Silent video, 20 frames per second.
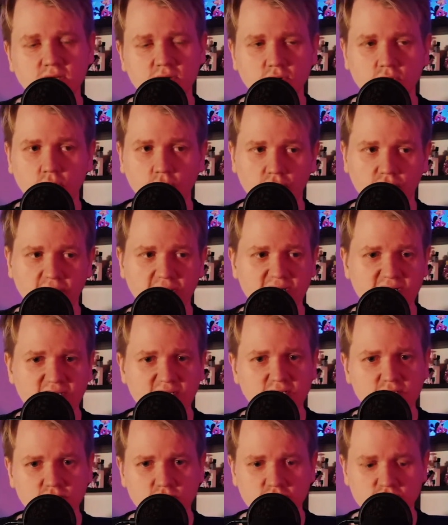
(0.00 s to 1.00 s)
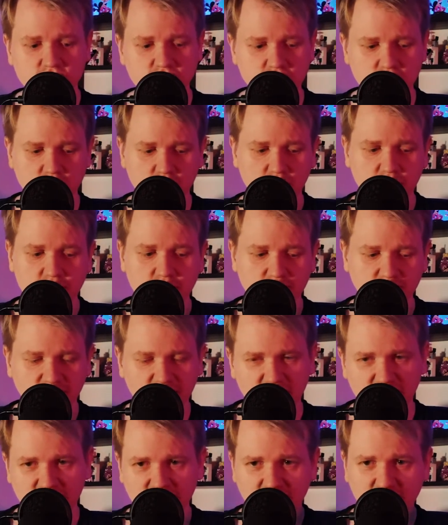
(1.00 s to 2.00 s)
already, which, you know,
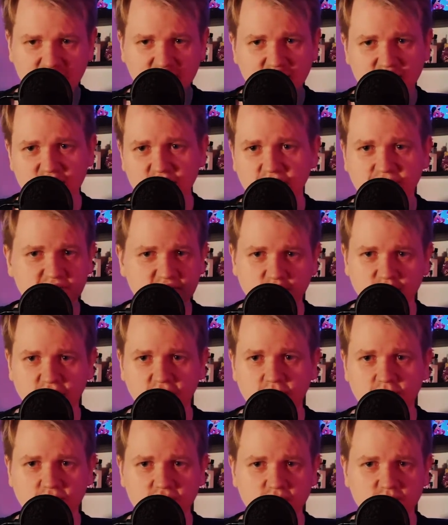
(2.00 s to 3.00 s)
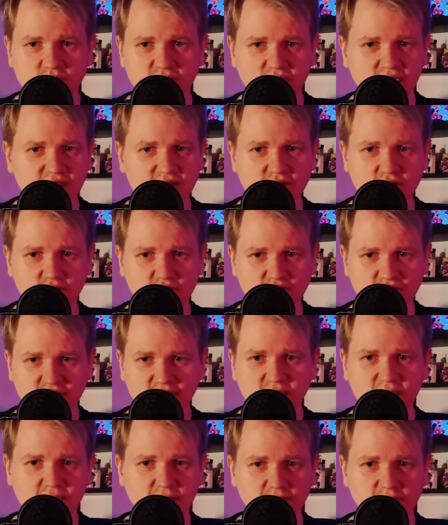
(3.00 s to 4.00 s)
kind of serves the purpose, but I don't
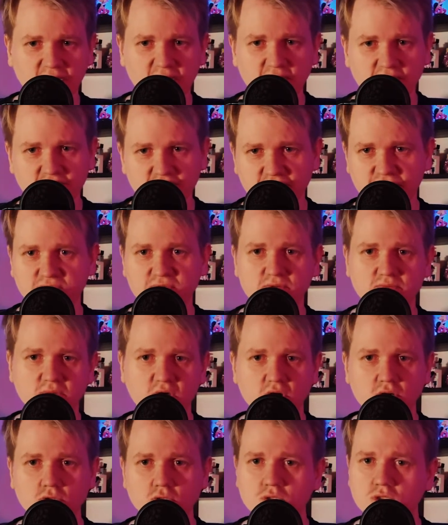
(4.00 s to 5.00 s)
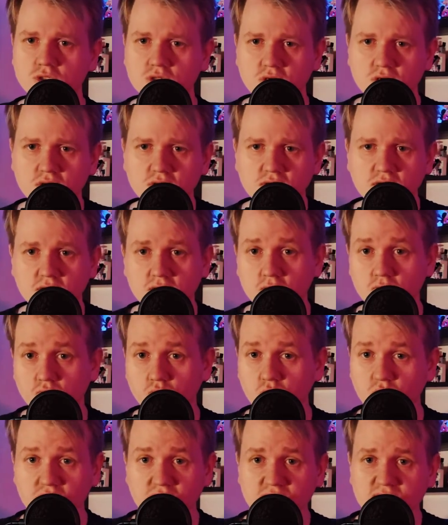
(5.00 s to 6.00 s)
think mouthful mode
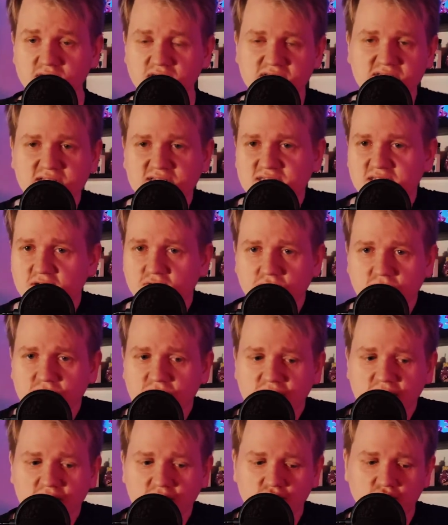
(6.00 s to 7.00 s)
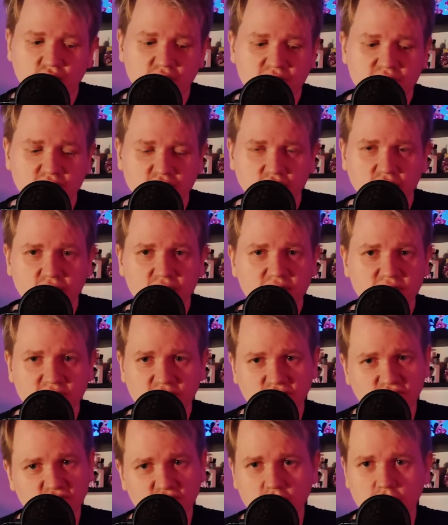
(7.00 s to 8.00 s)
will necessarily return
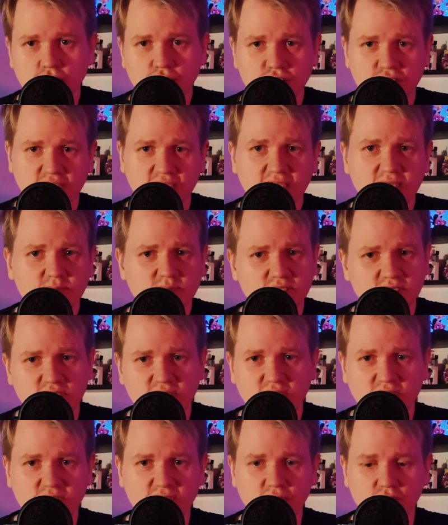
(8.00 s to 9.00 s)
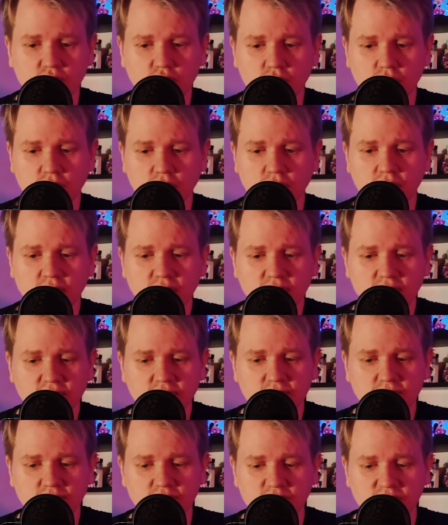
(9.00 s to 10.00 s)
in future games. I think it will
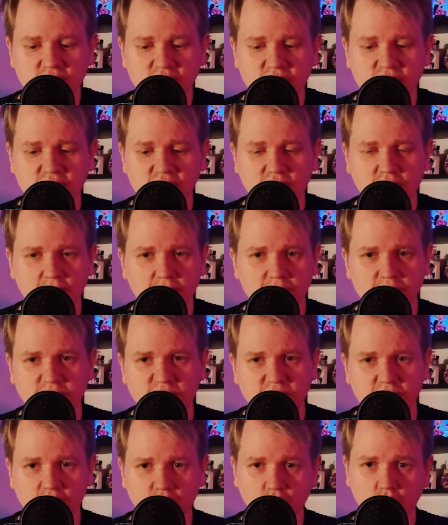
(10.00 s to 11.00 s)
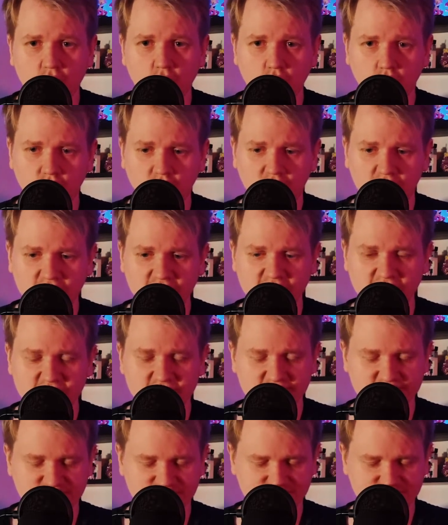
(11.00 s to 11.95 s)
be a bit more like